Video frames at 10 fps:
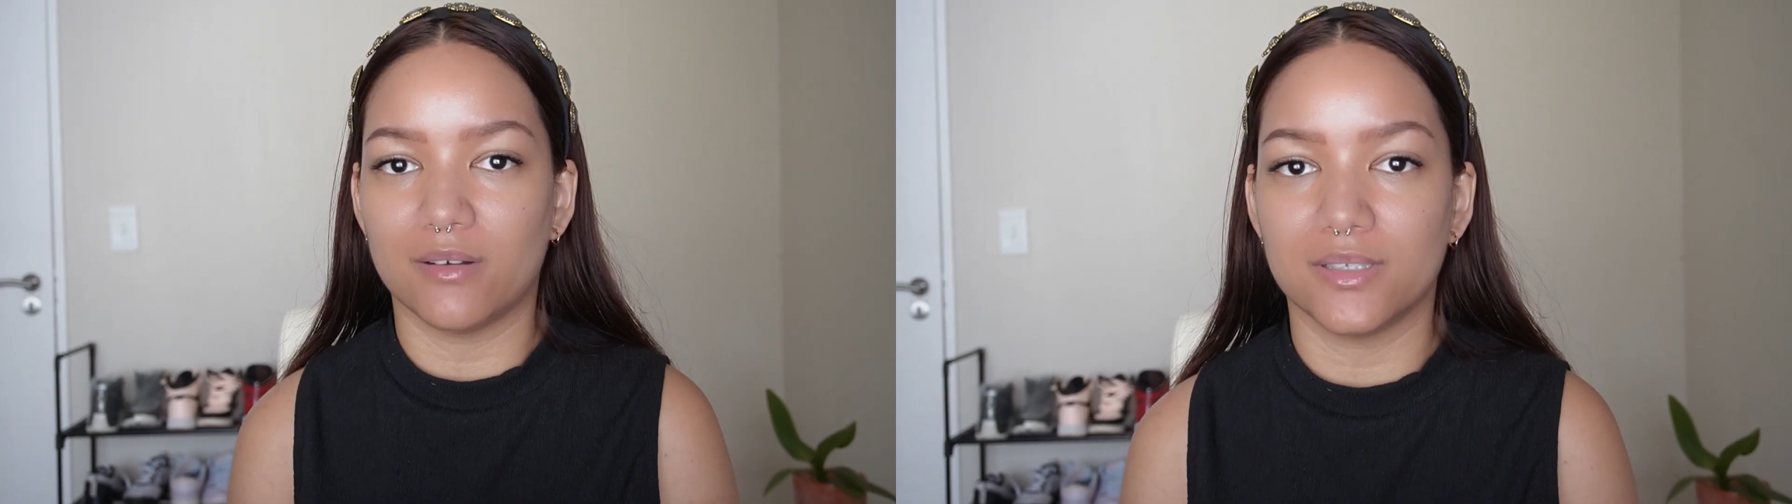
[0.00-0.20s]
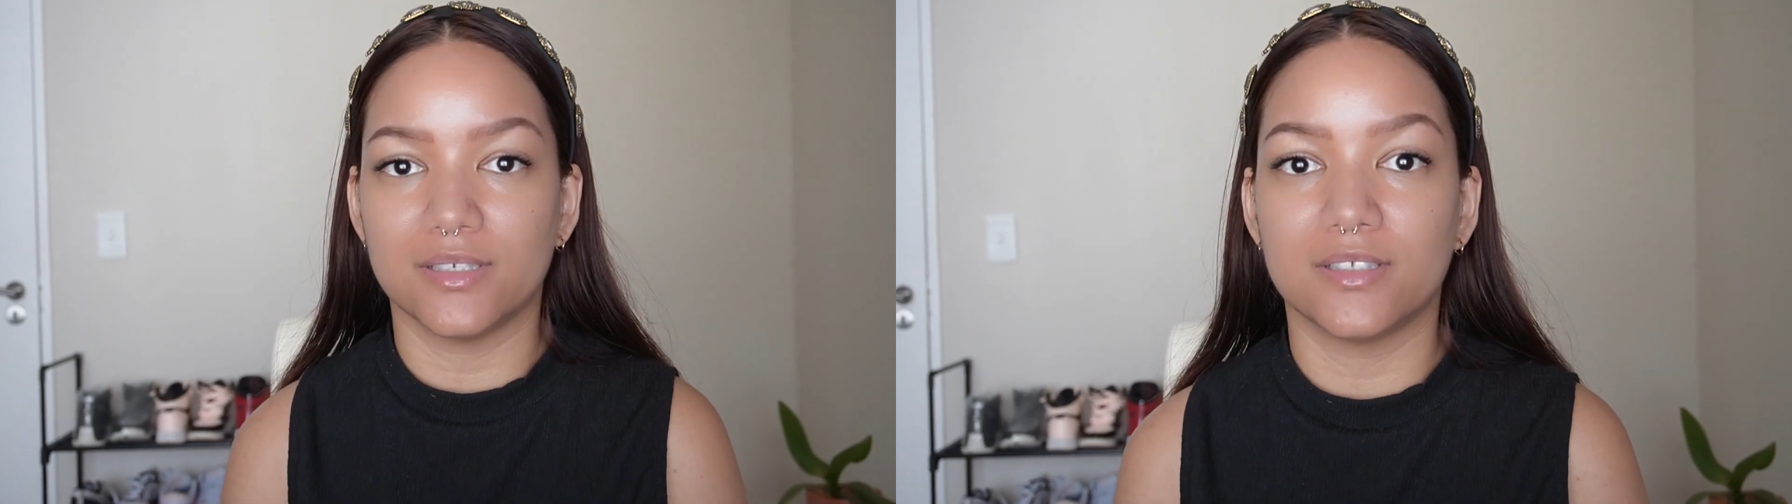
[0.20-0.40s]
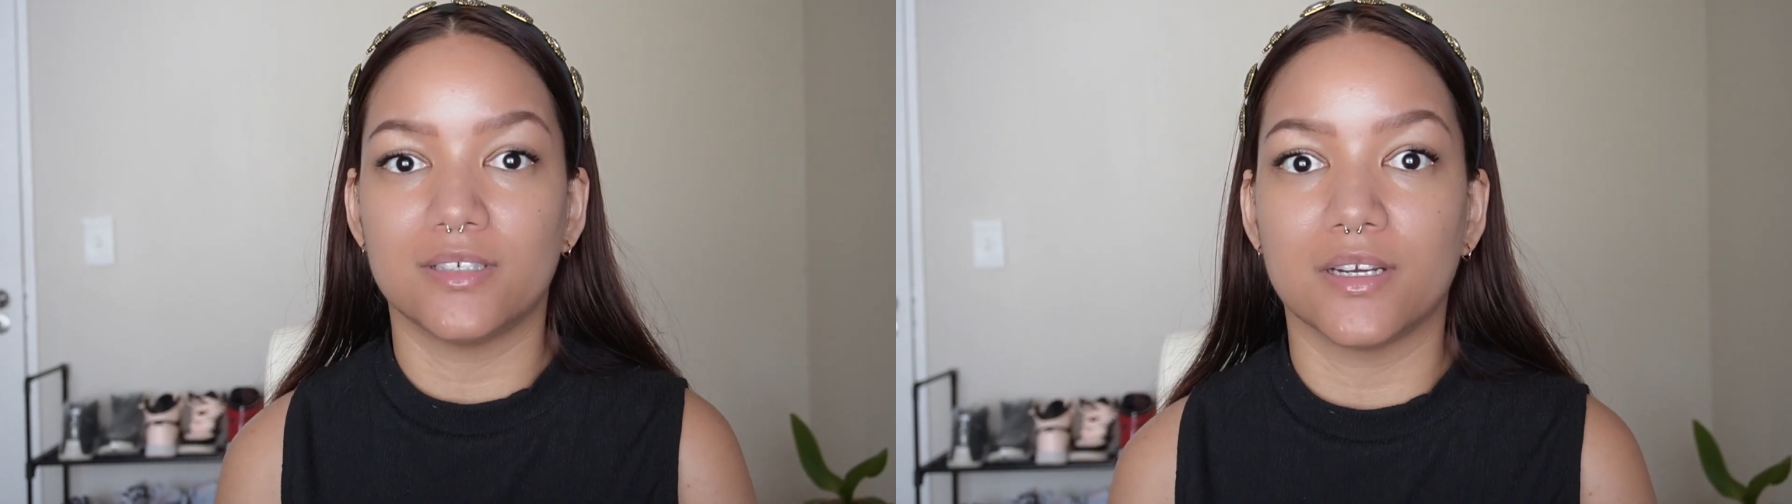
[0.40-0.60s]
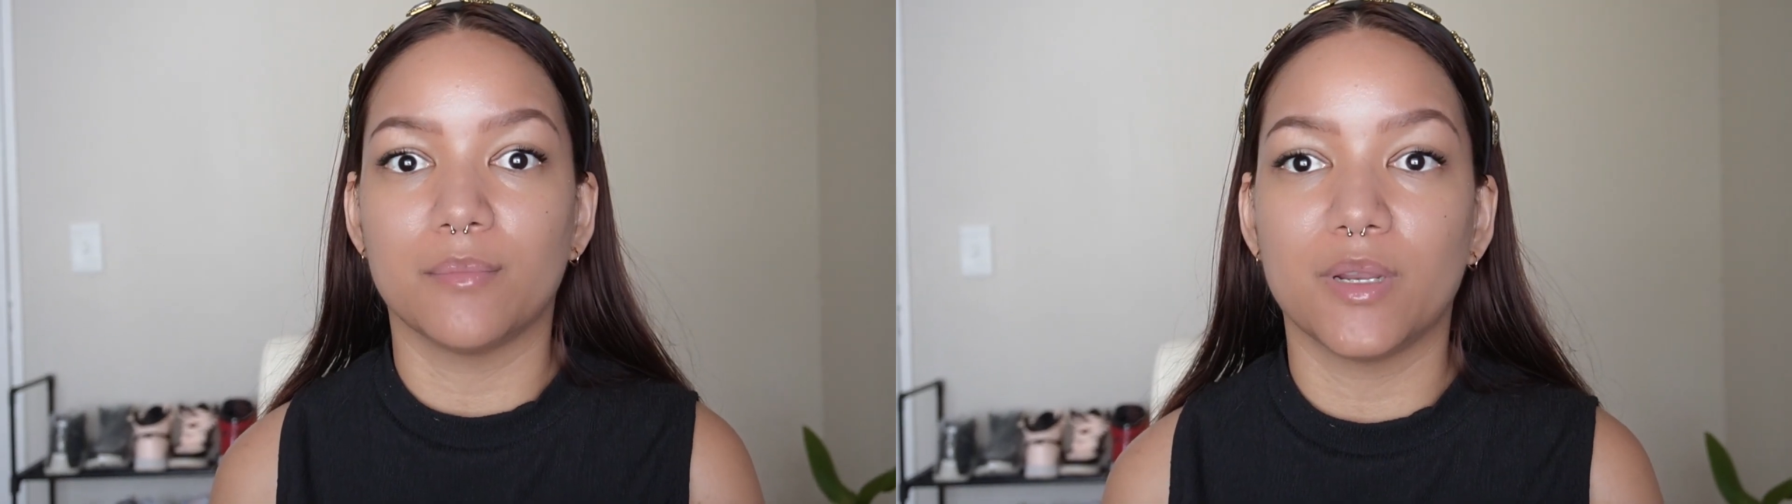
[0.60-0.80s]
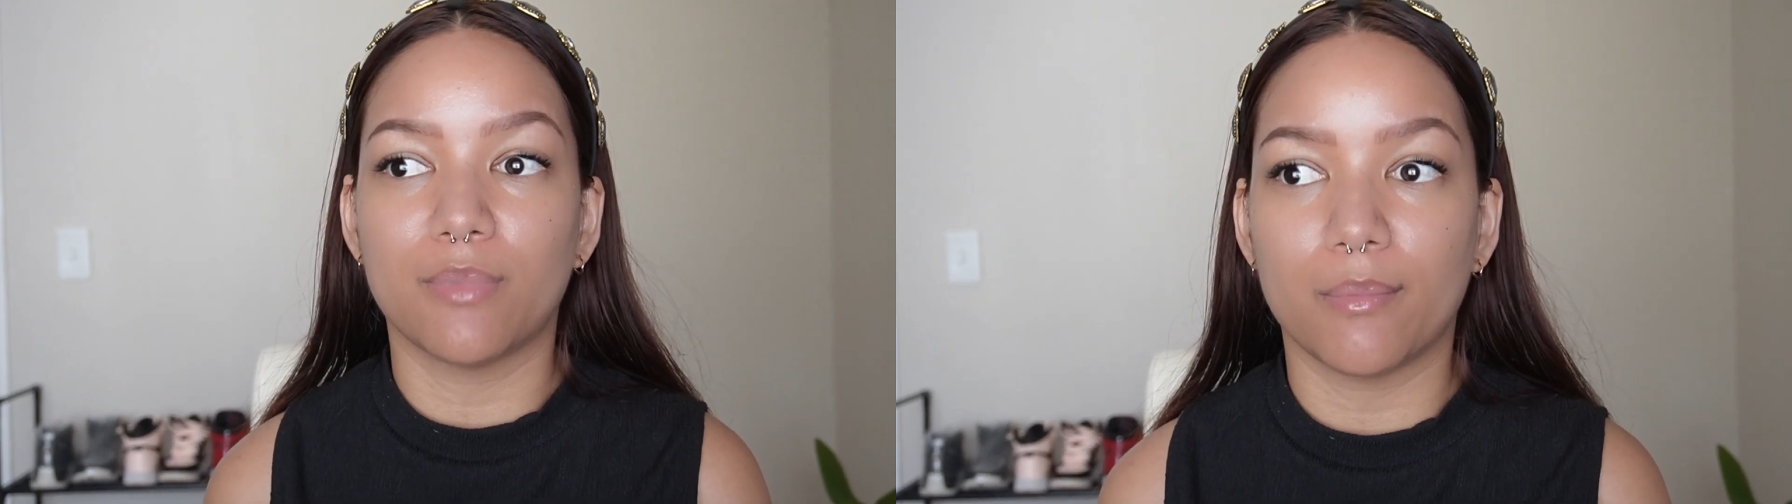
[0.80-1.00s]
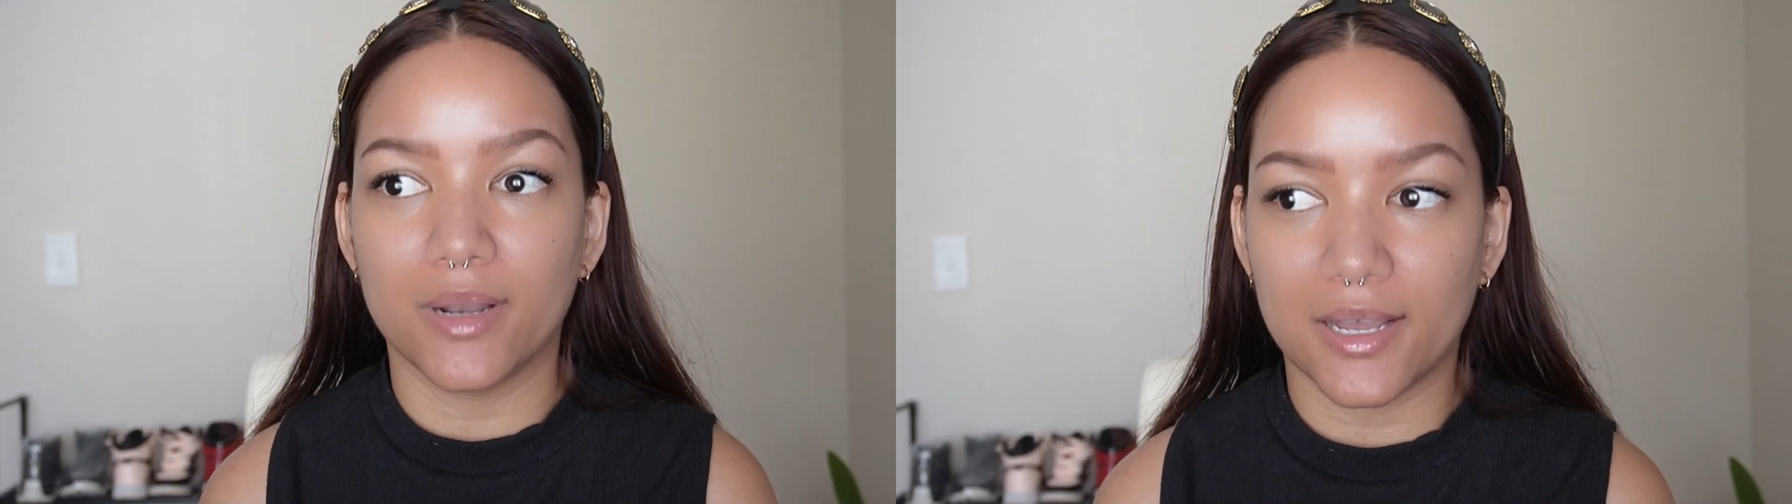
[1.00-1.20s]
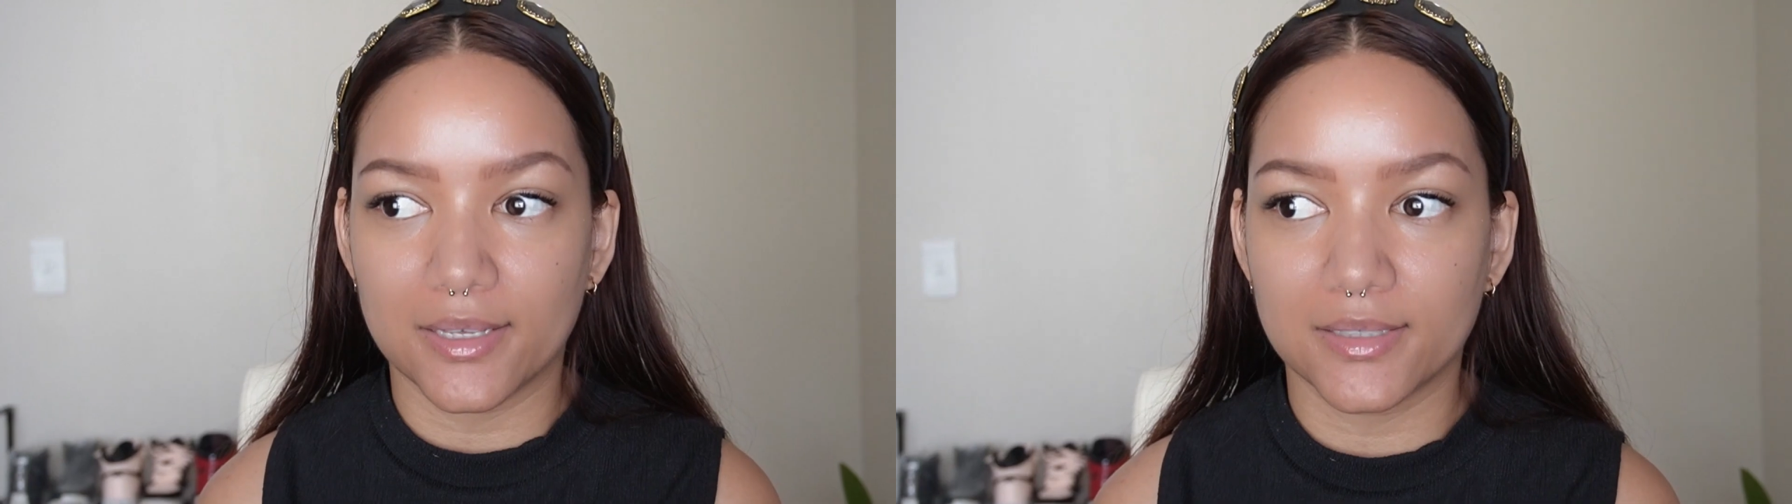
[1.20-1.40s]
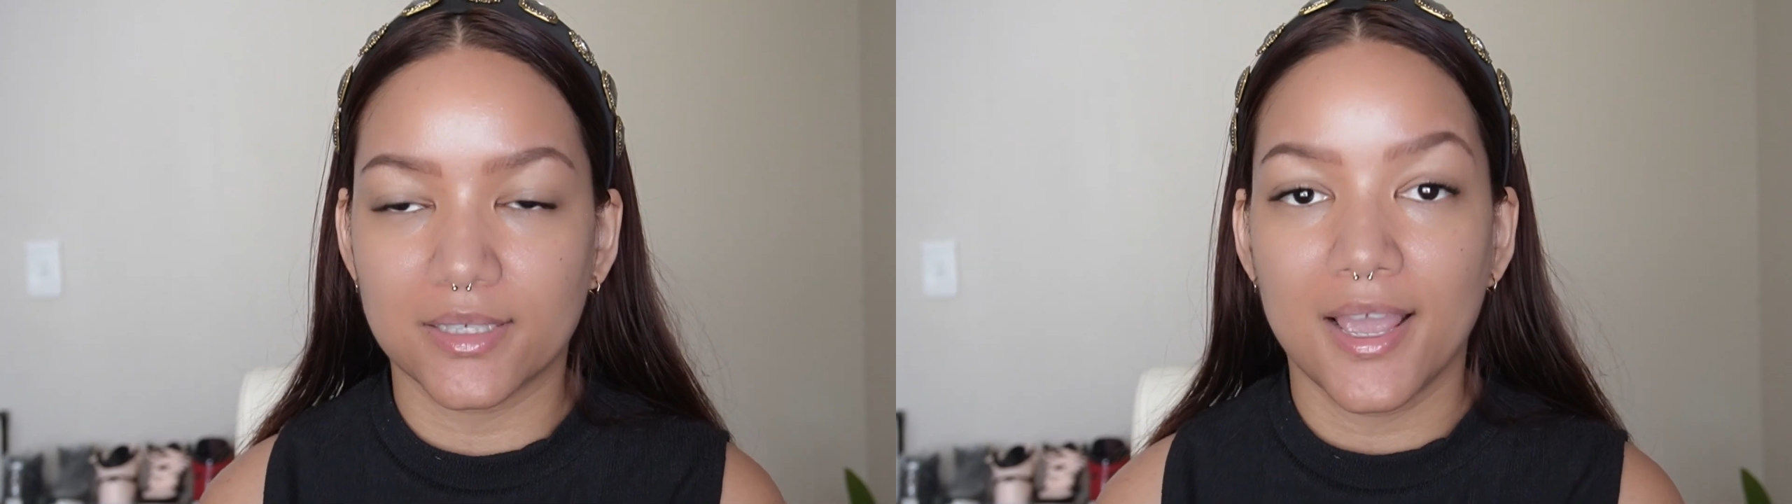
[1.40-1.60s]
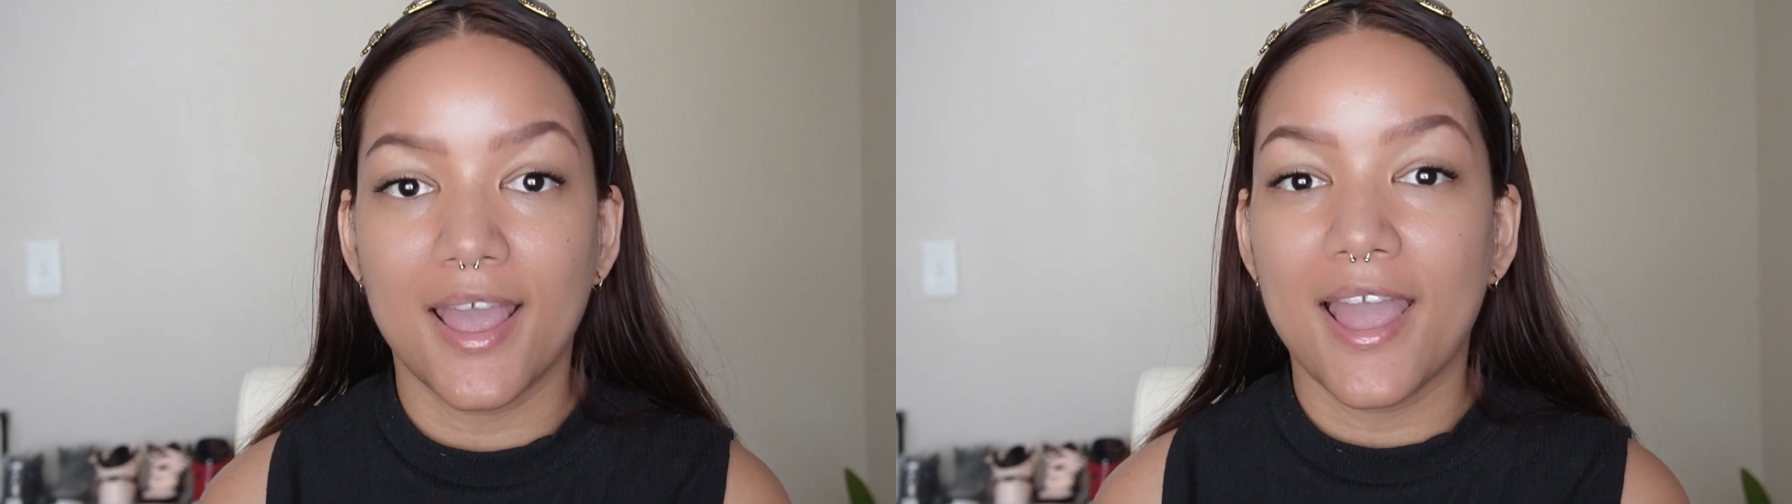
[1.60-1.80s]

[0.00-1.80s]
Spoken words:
I was extremely babalas.